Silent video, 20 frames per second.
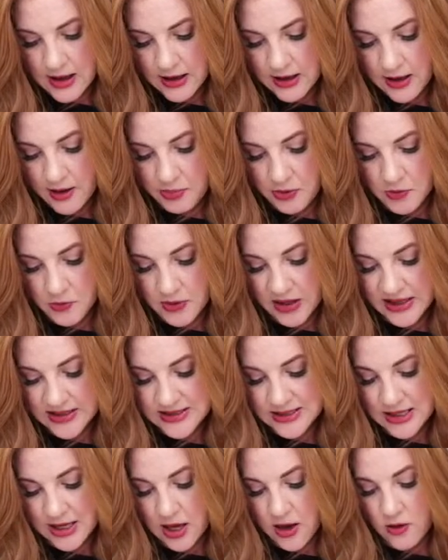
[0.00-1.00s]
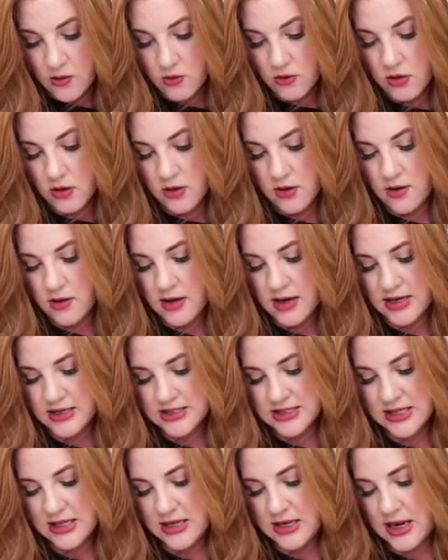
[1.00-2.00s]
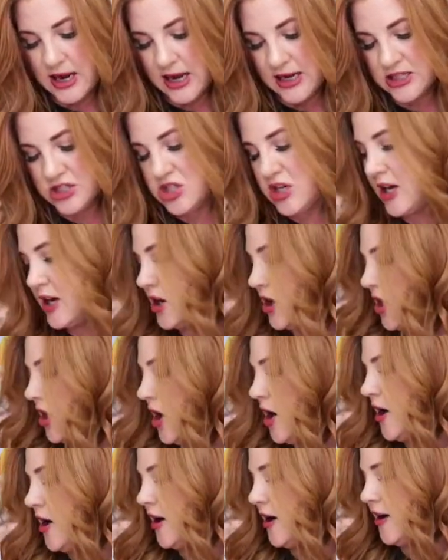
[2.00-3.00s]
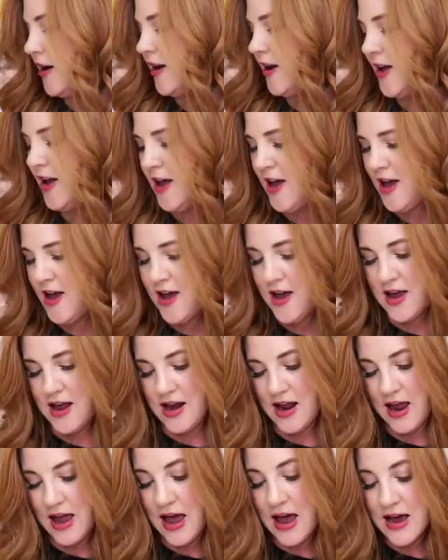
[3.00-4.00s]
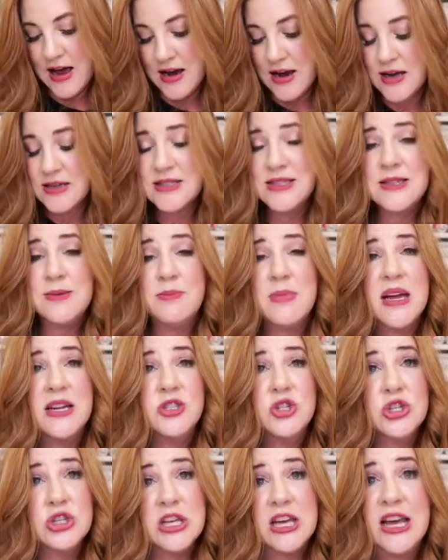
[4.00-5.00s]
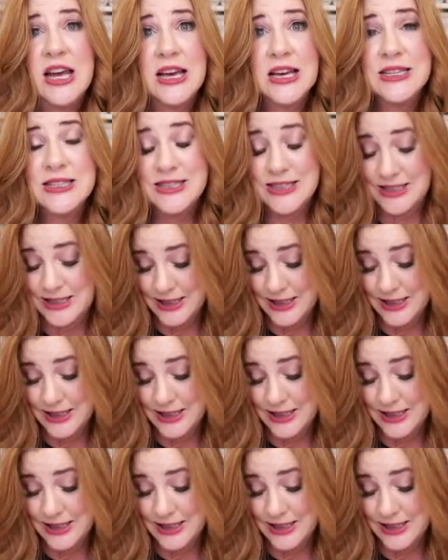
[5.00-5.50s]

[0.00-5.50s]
A couple weeks ago, I did a shaker card and I had some major leaks.